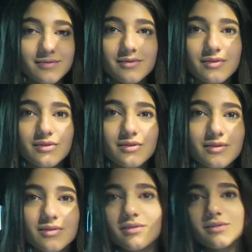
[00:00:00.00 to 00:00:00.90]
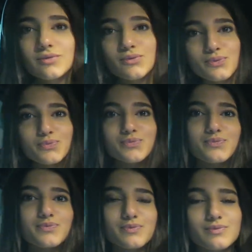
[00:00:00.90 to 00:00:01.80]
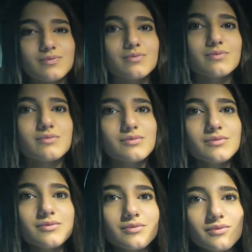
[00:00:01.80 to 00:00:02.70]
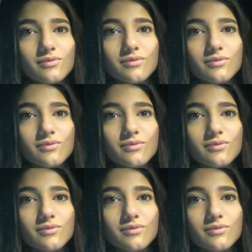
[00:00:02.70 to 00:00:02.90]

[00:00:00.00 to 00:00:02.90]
This person isn't speaking.